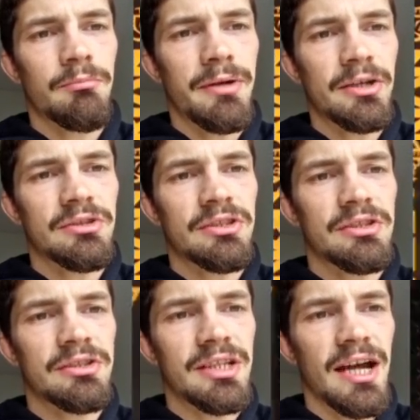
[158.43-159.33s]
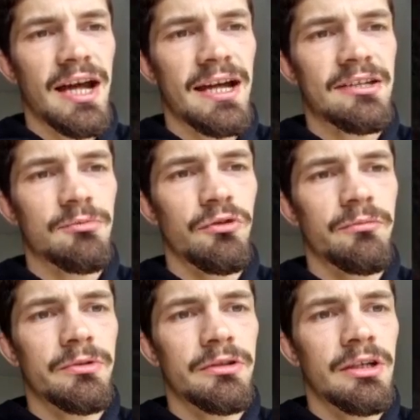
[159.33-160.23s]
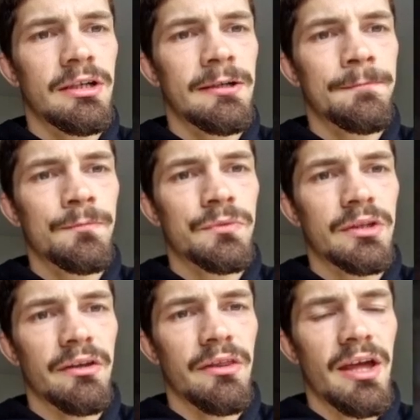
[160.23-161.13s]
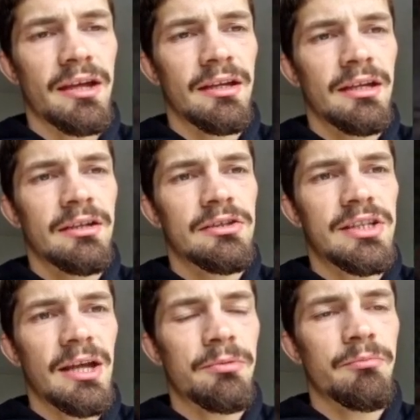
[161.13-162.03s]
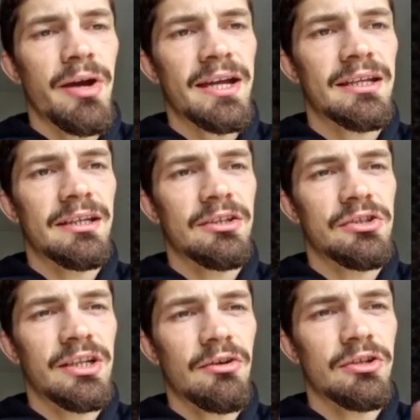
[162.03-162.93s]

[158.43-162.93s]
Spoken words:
bounces to hide his movement. And there, stepping back, you see how he